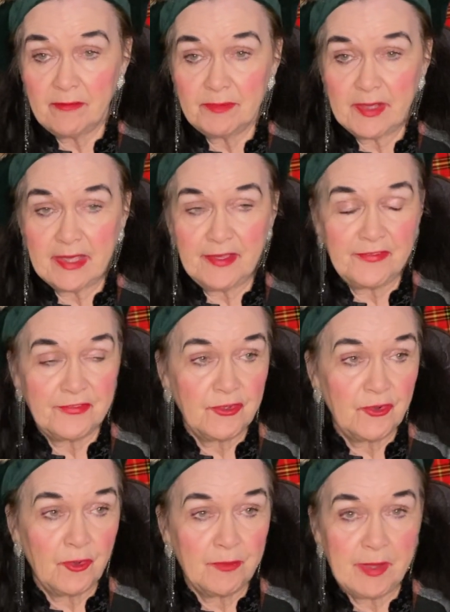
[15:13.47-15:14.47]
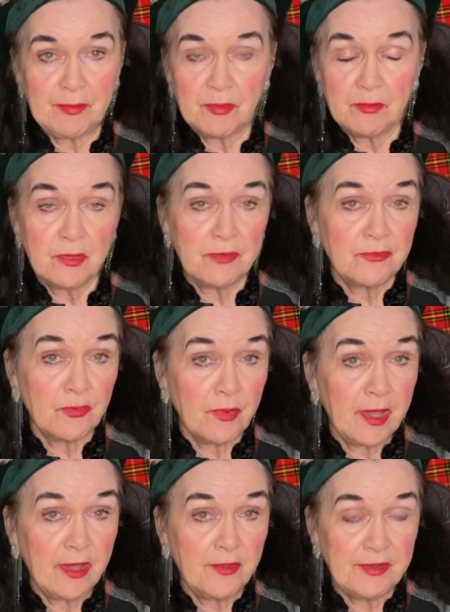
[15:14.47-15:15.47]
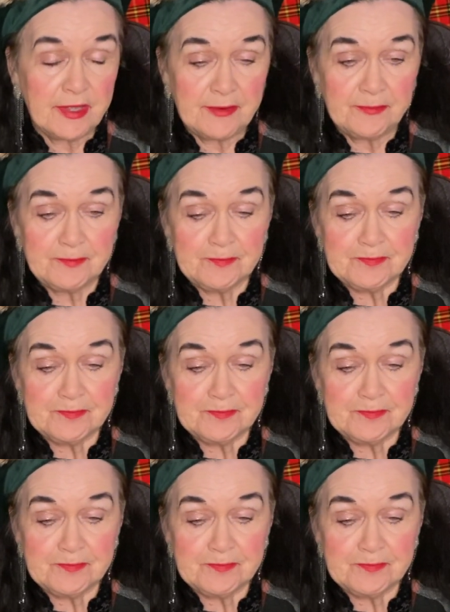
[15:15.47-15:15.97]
because, you know, people moved around, and